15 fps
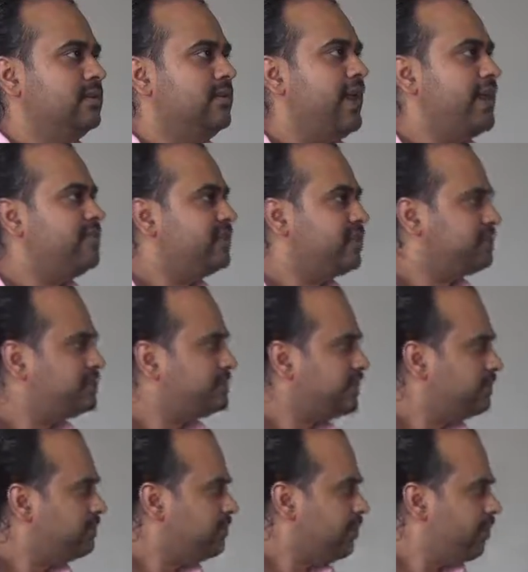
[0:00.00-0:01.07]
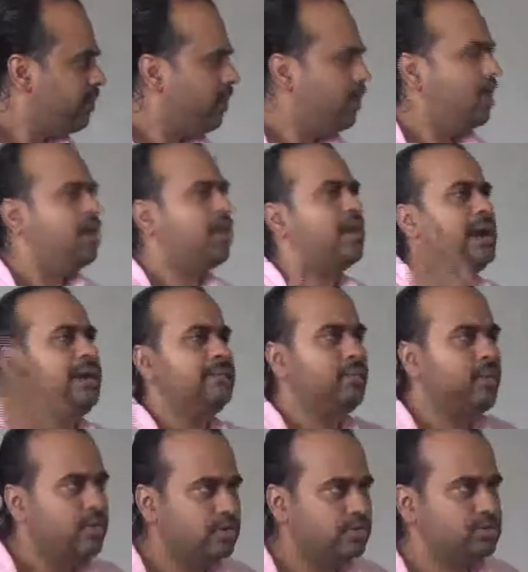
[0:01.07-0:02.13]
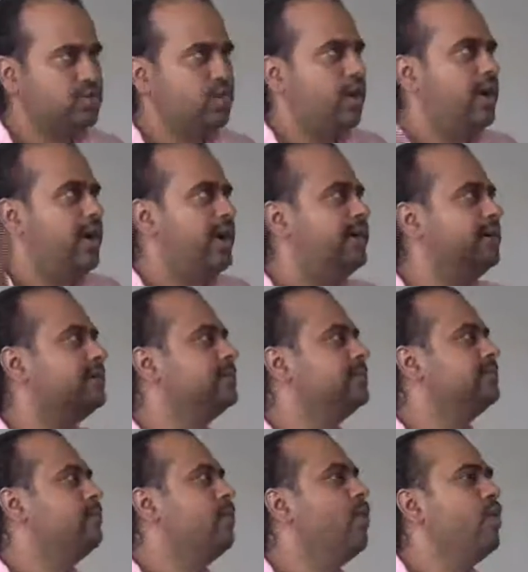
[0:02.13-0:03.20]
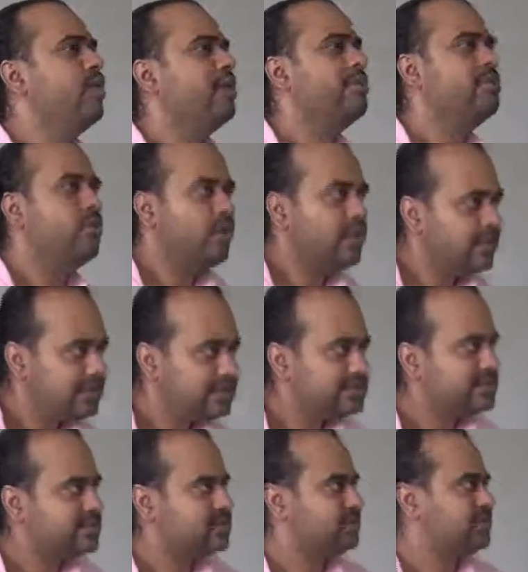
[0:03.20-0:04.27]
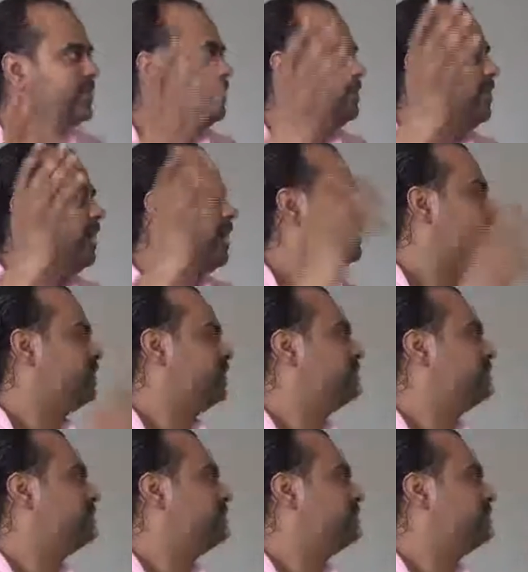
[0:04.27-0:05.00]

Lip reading: life gives him more and more joy, more and more reasons to celebrate,